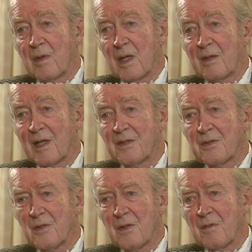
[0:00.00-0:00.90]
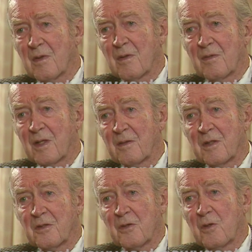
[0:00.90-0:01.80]
That, that's sort of the thing
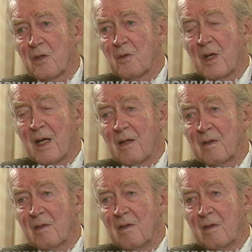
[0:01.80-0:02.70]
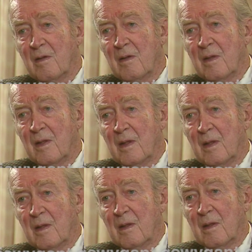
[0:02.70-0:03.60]
that's going around.
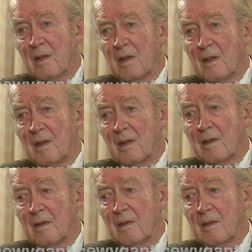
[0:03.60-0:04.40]
Uh,